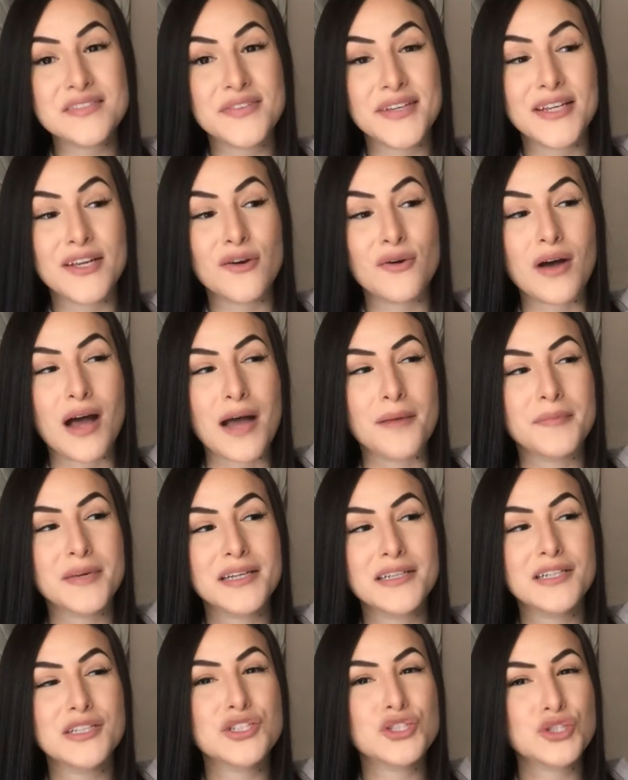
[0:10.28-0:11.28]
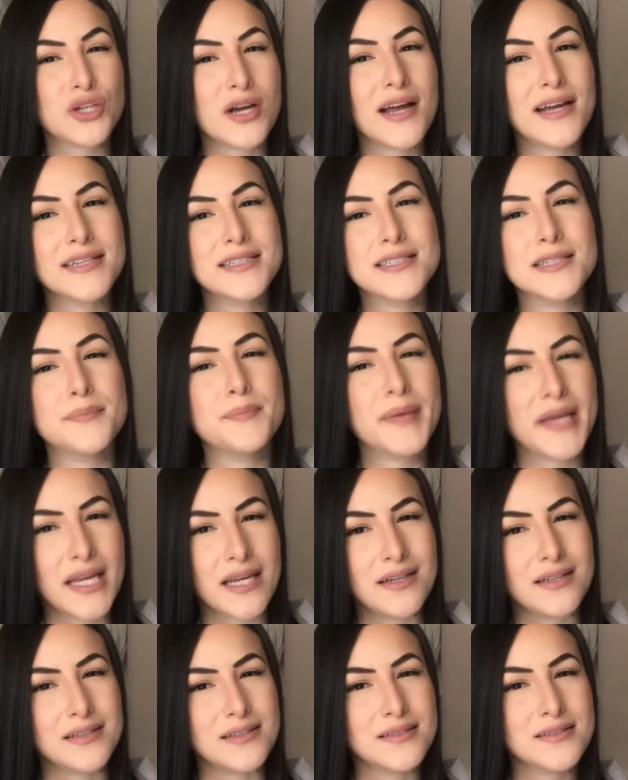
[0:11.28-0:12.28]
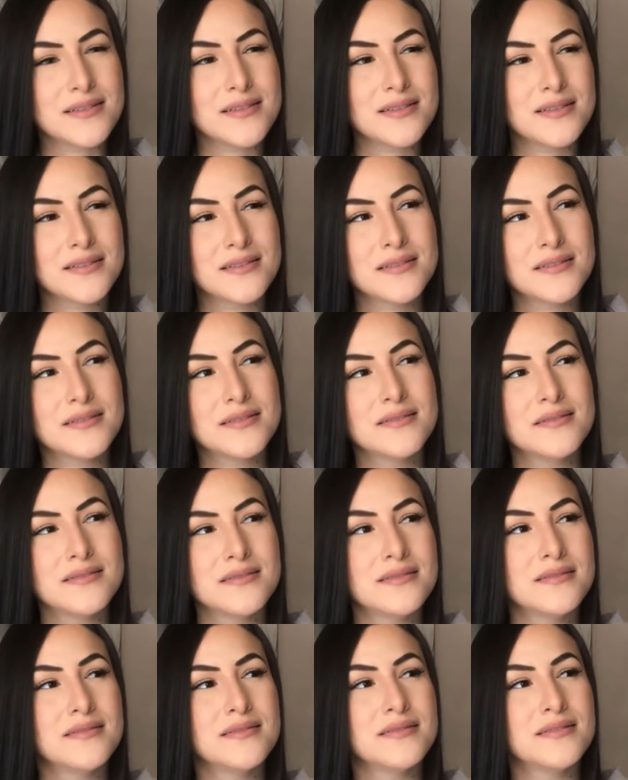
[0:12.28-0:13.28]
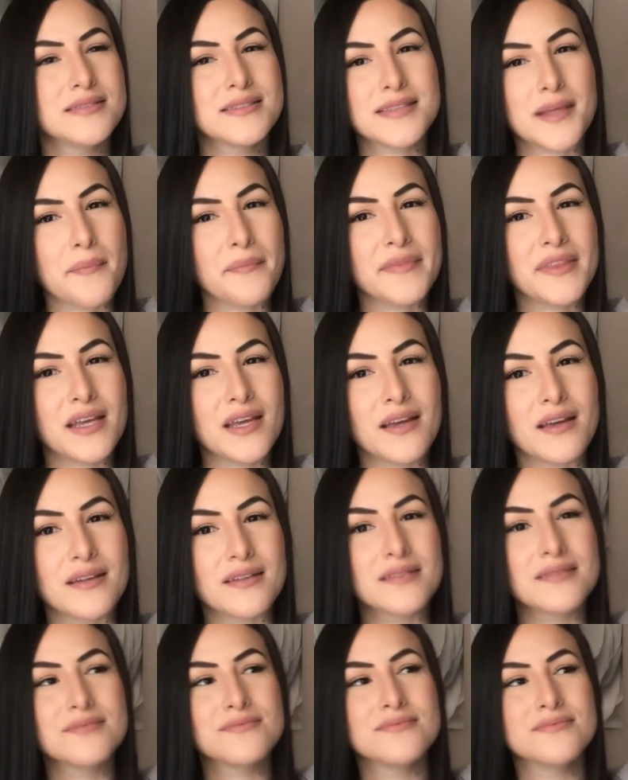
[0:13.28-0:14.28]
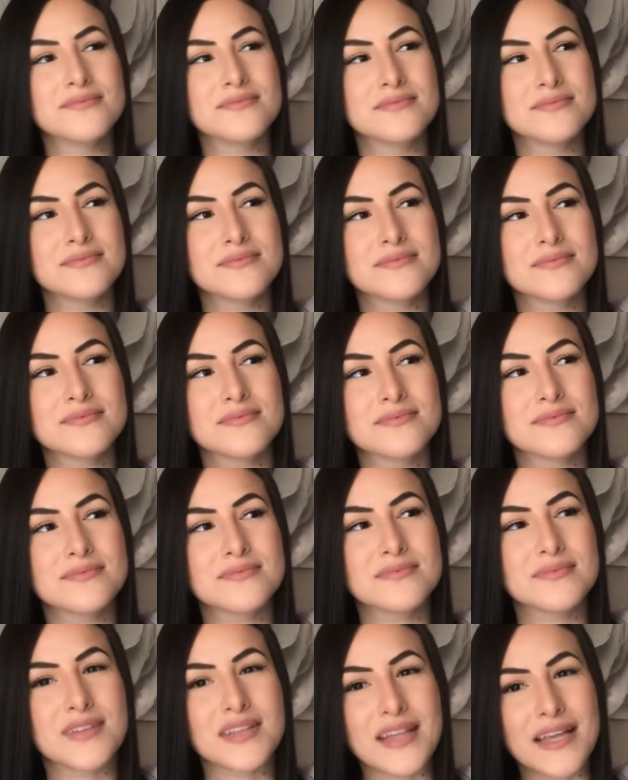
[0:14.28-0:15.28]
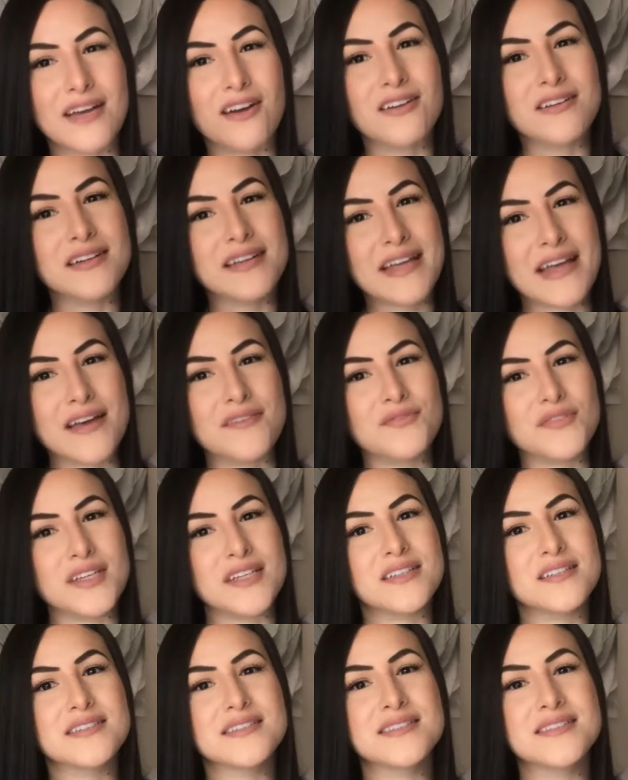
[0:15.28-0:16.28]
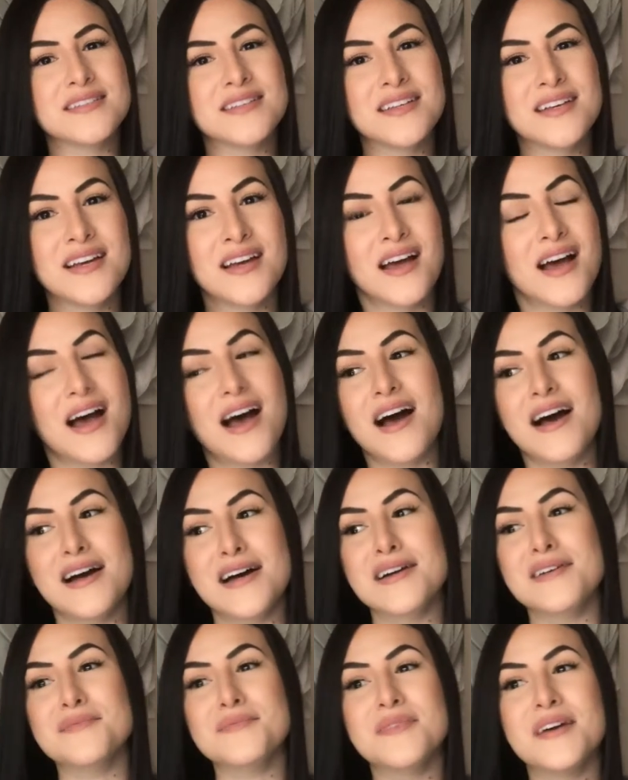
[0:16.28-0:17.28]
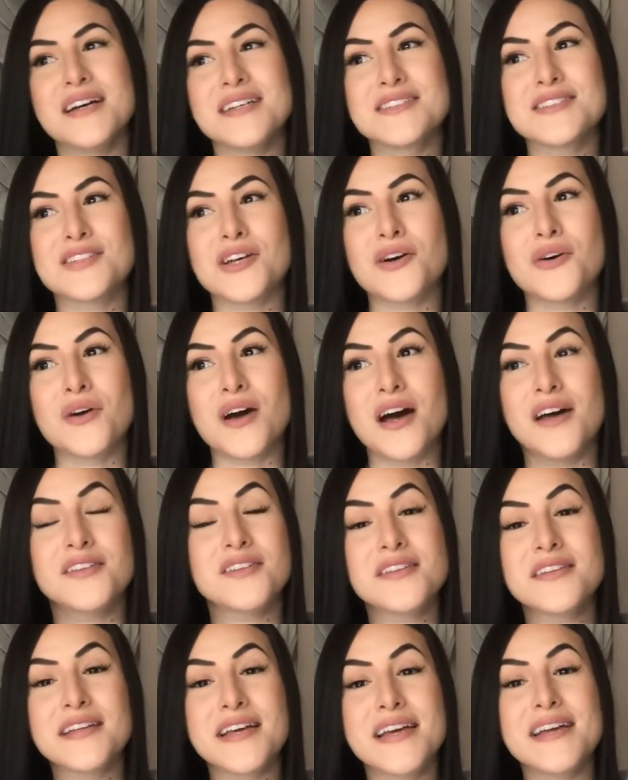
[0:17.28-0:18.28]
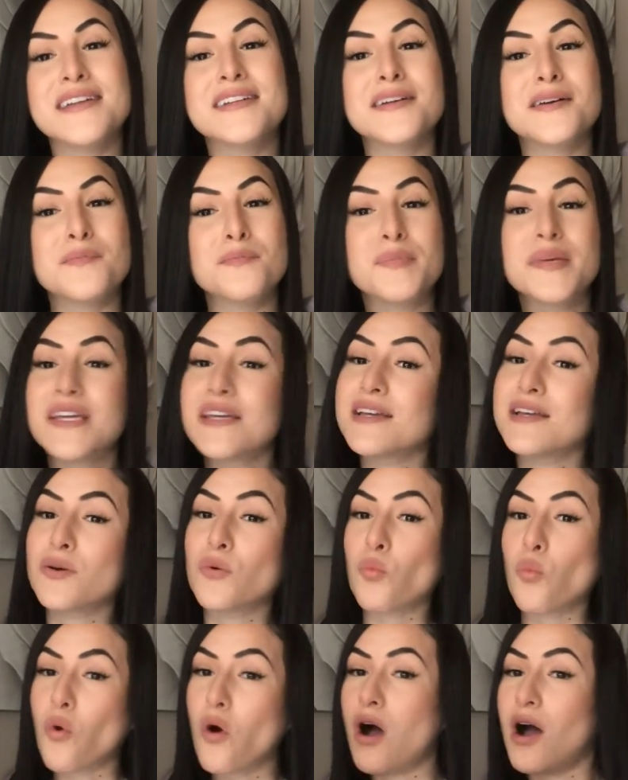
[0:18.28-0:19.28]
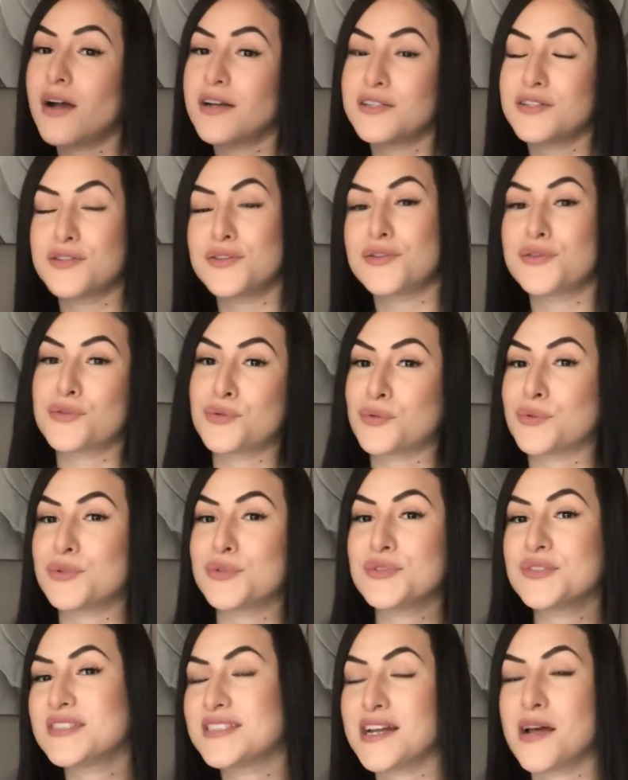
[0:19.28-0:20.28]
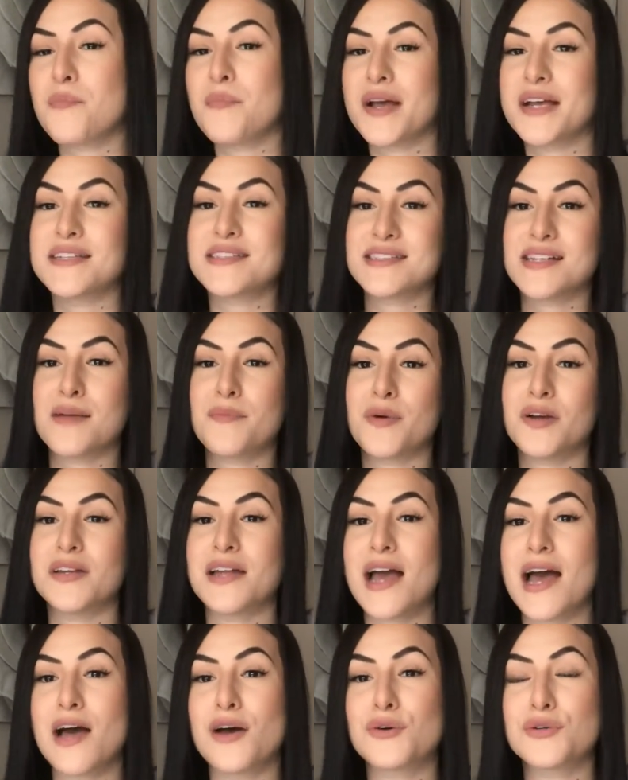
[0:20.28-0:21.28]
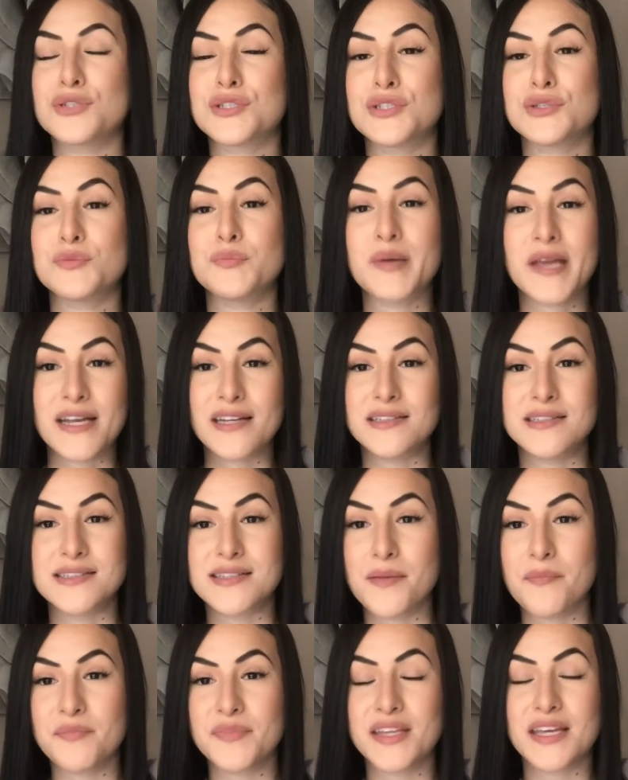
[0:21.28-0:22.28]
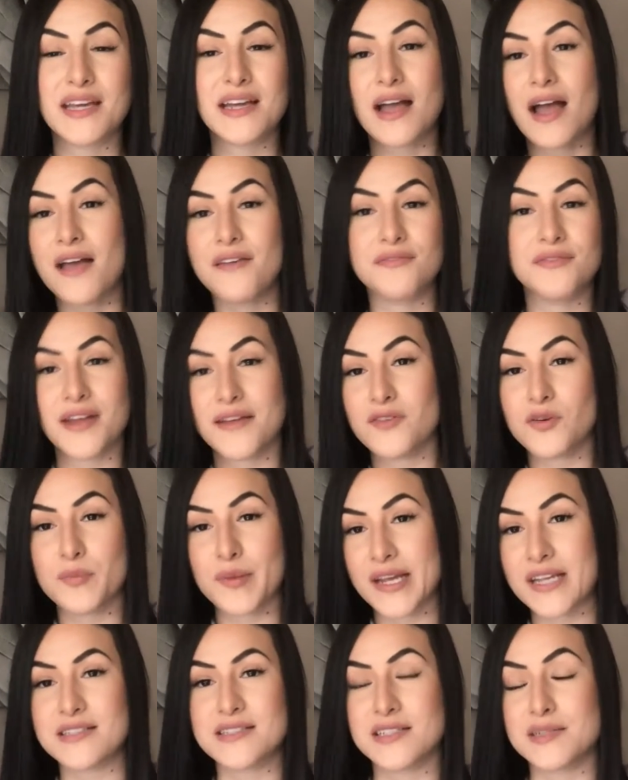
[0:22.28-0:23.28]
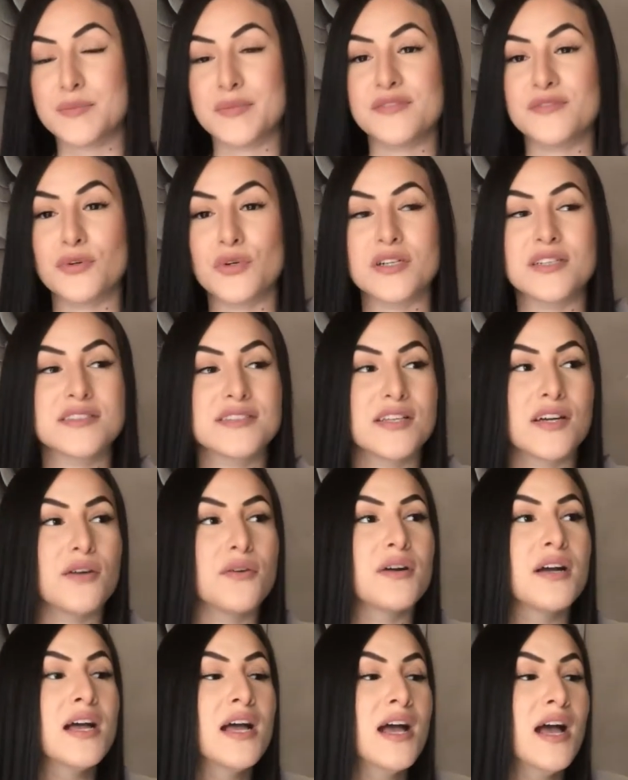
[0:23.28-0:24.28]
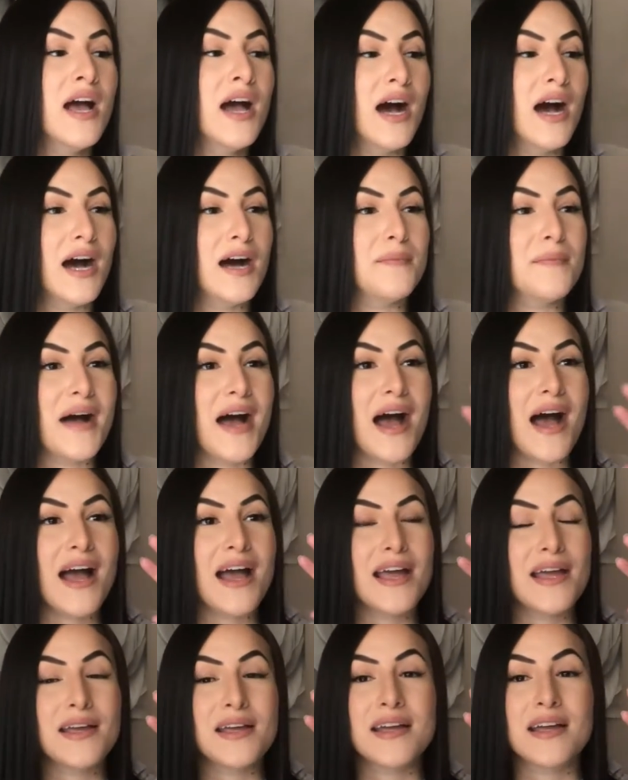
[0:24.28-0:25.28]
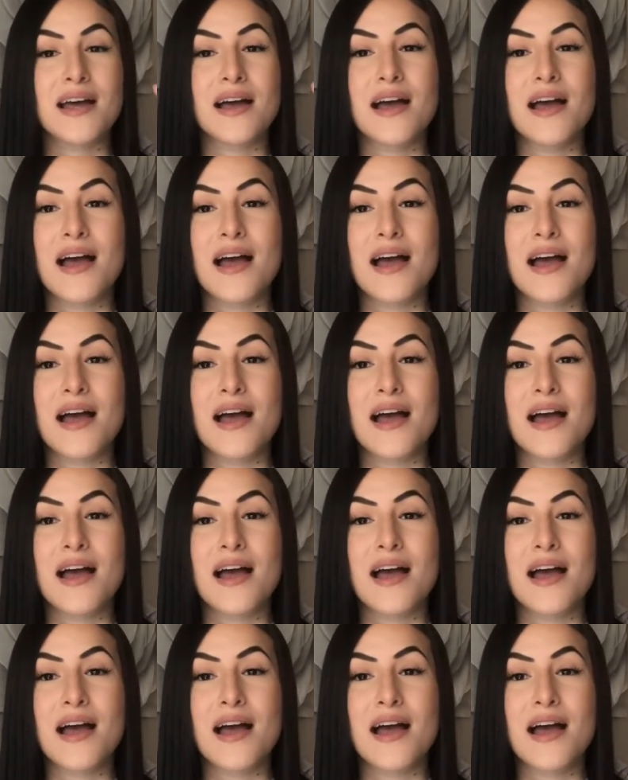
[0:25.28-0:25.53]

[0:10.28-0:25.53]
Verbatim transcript: video, I'm gonna try to paint something like on a canvas. Um, so other than being walked through step by step on how to paint something, I've never painted before. So um, I